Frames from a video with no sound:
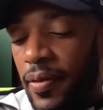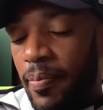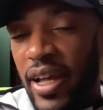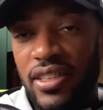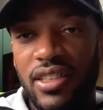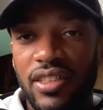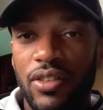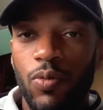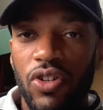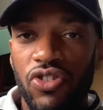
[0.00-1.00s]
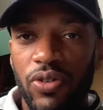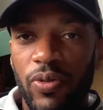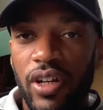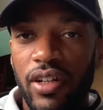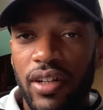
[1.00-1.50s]
make sense of what you're
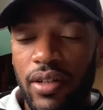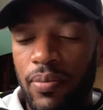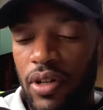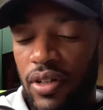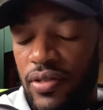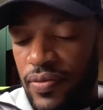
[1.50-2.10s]
reading in the book.